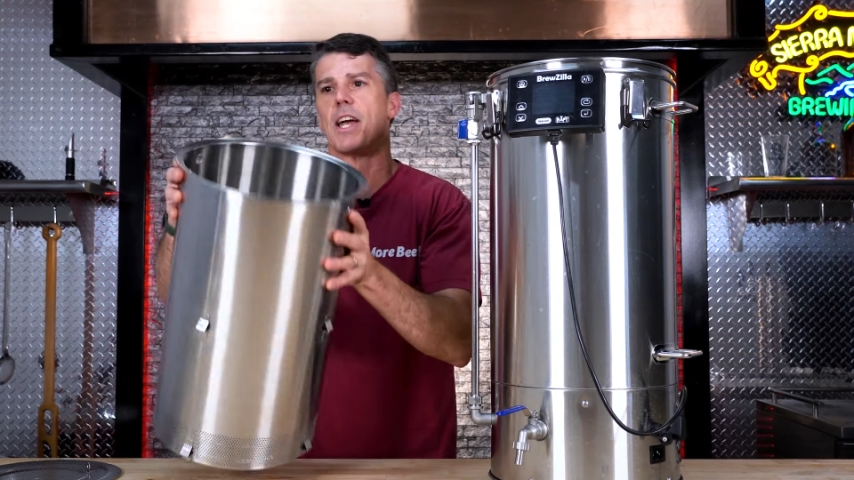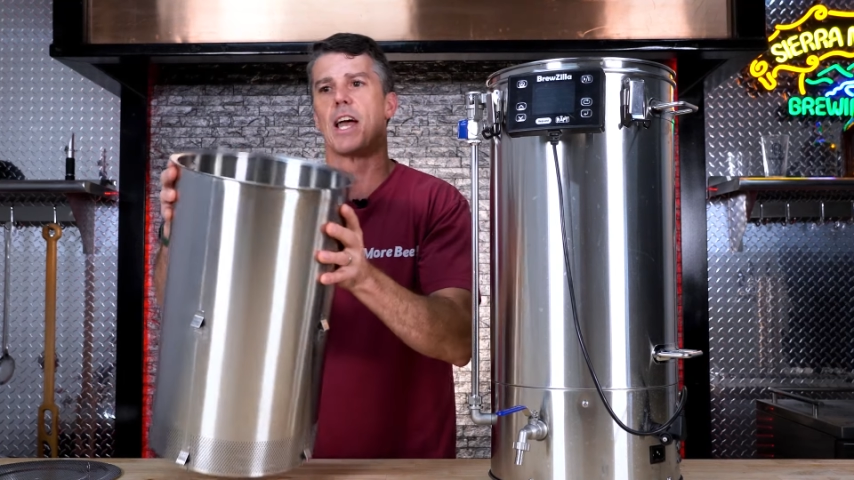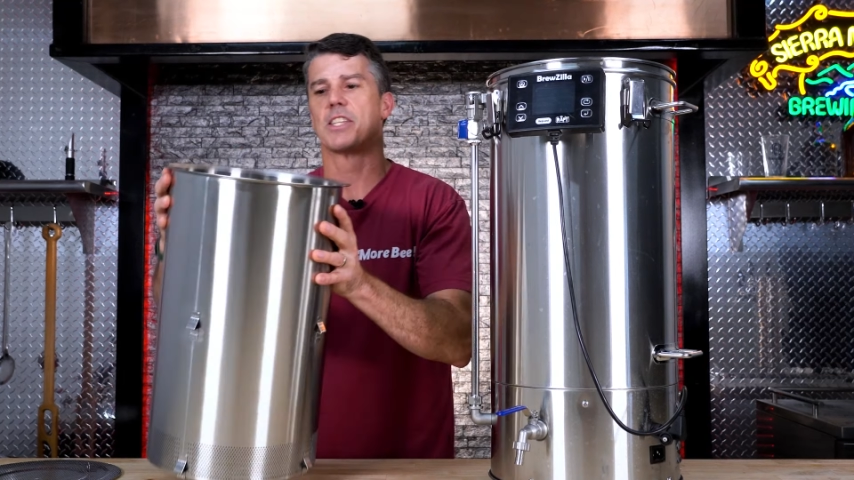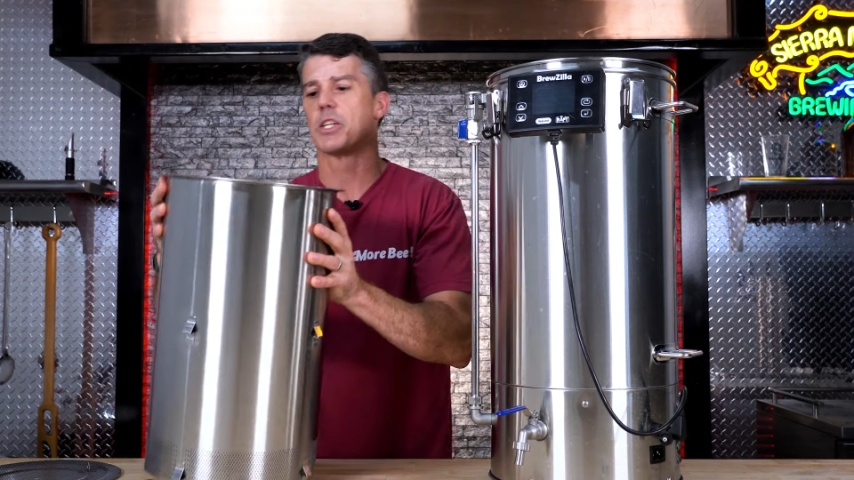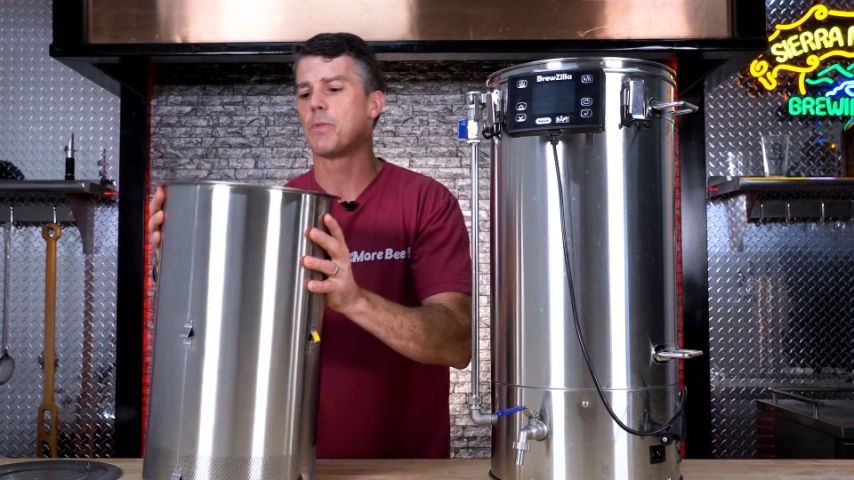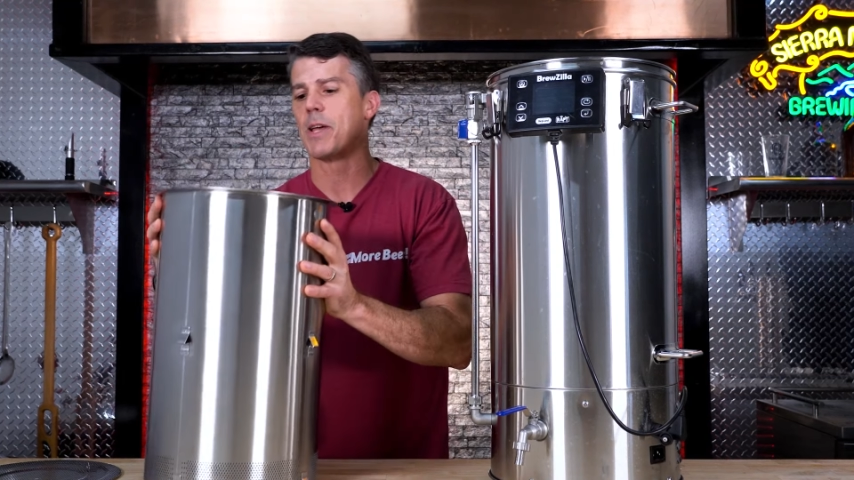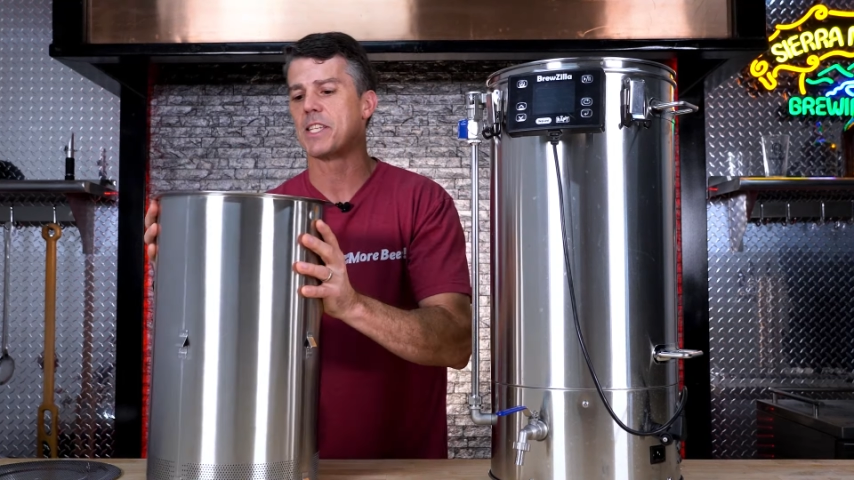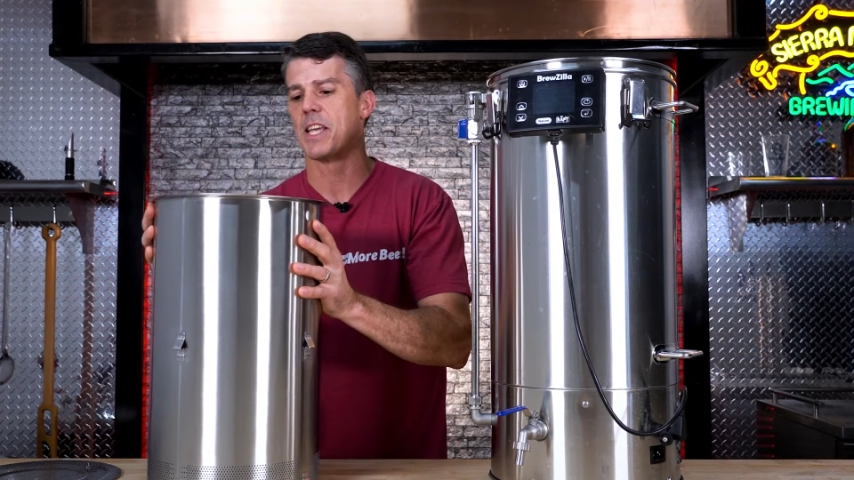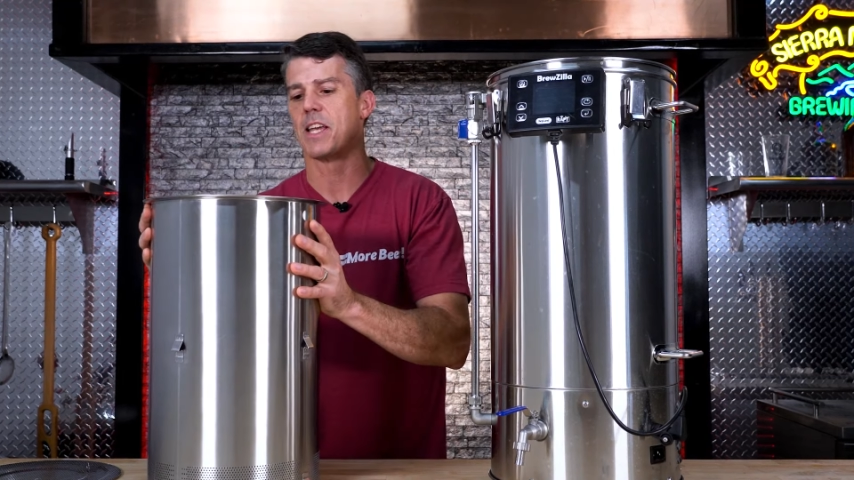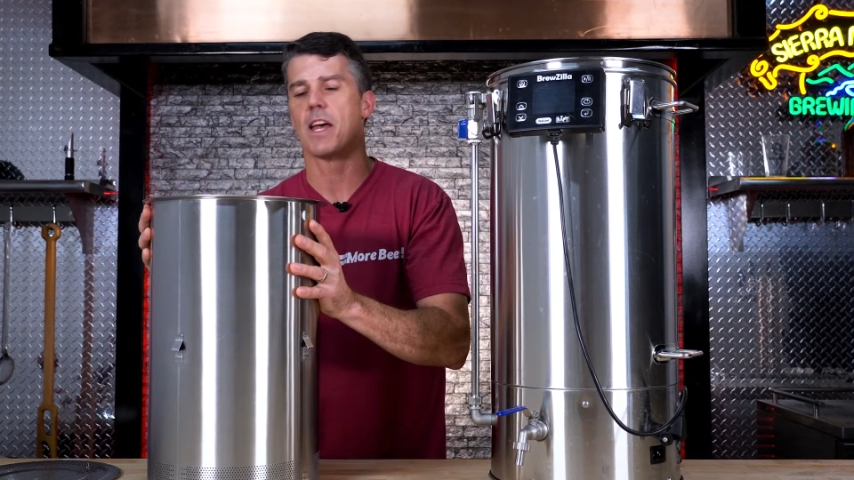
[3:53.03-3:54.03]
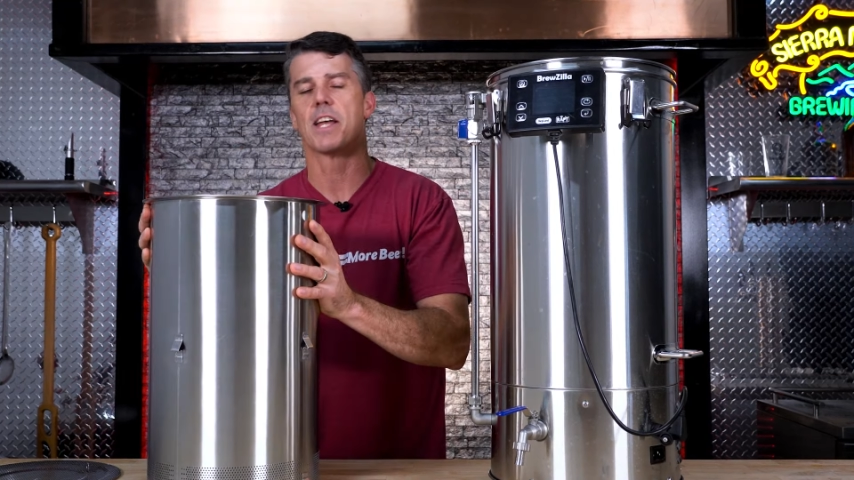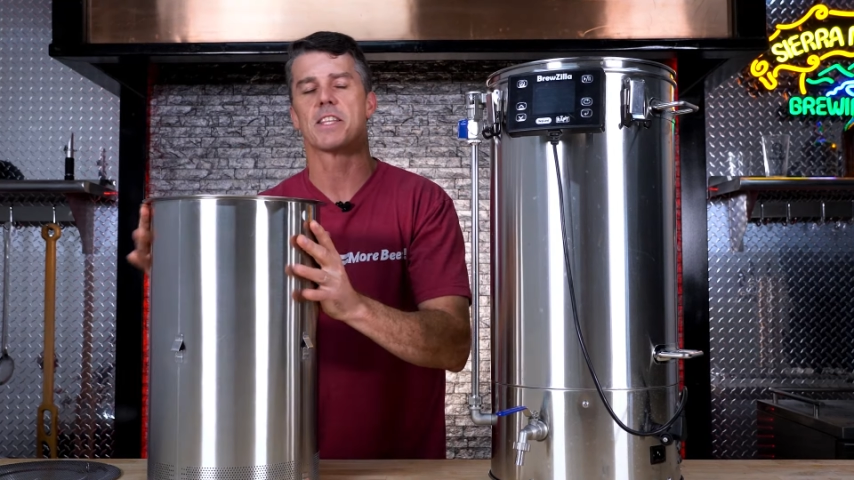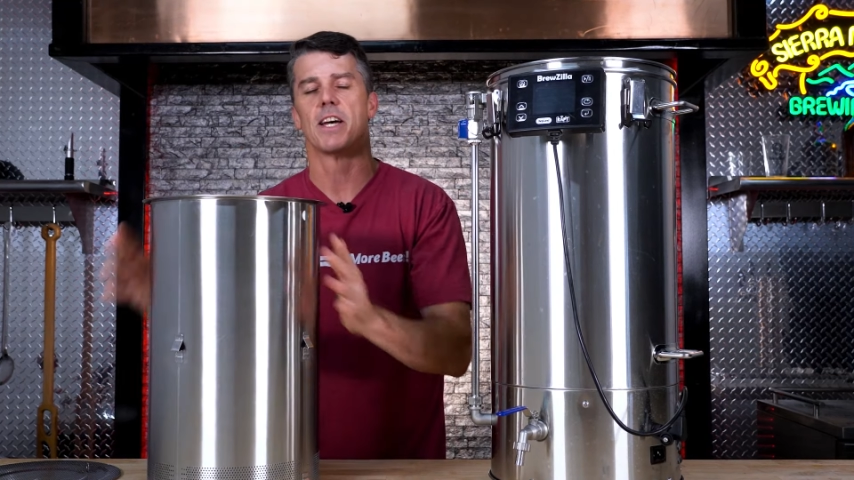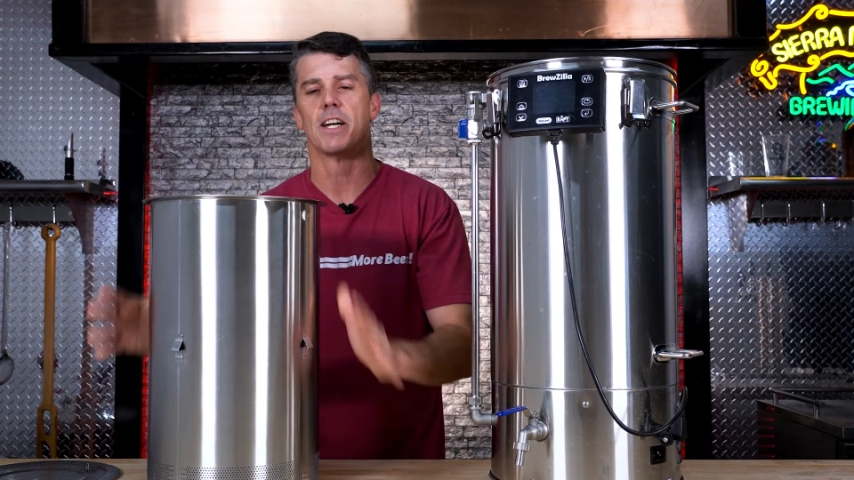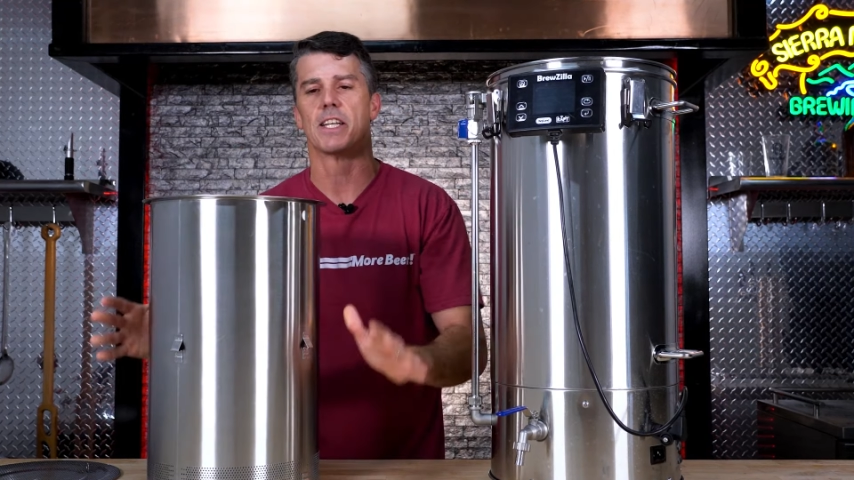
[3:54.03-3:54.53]
It just makes it a
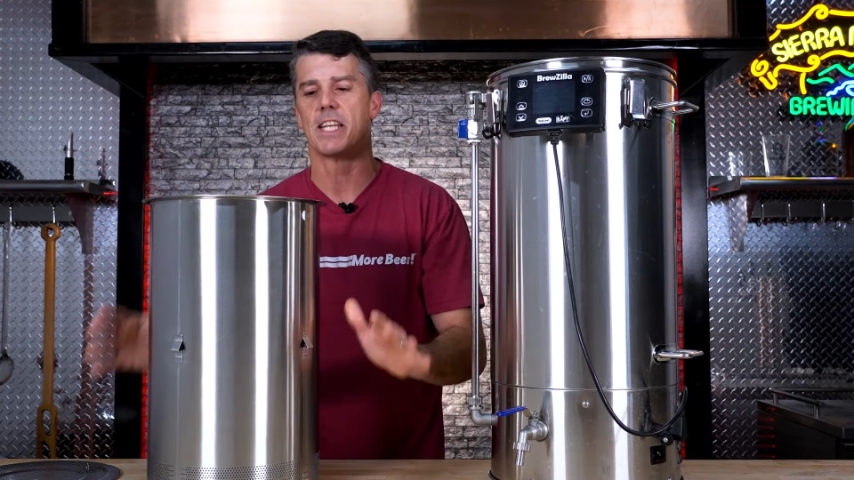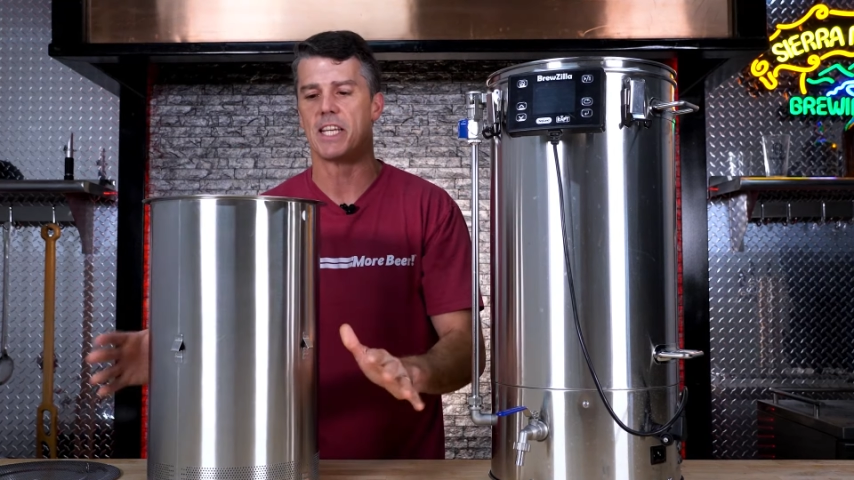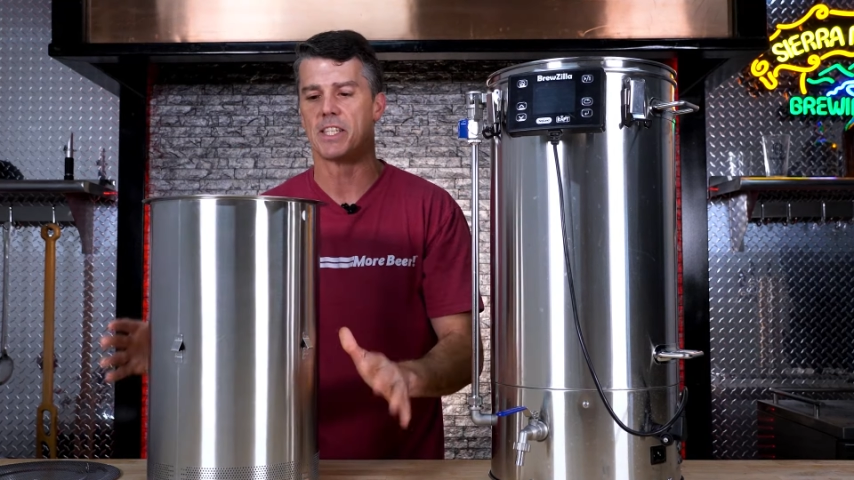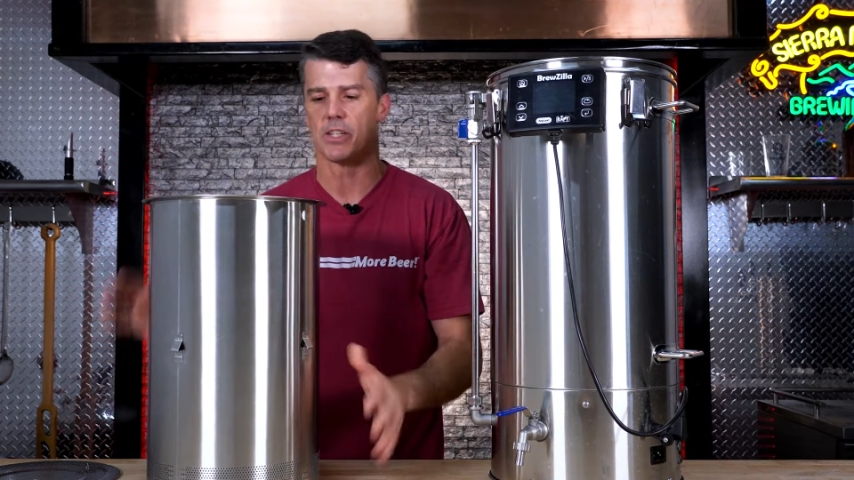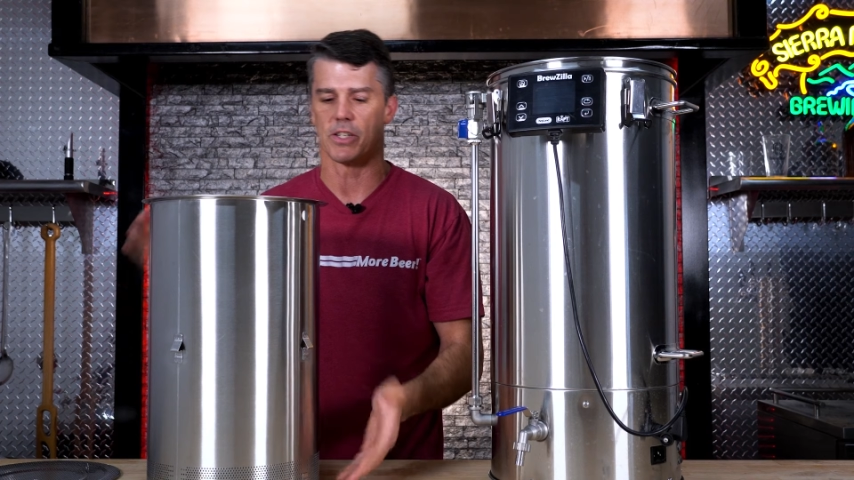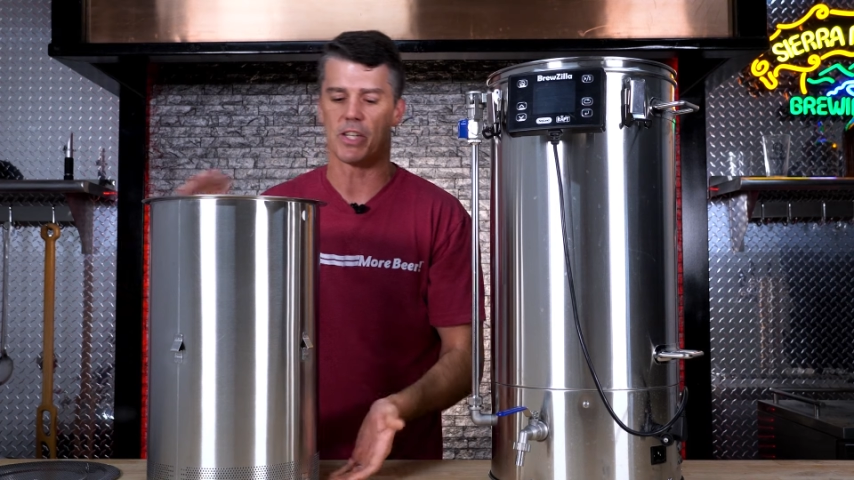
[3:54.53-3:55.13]
ton easier.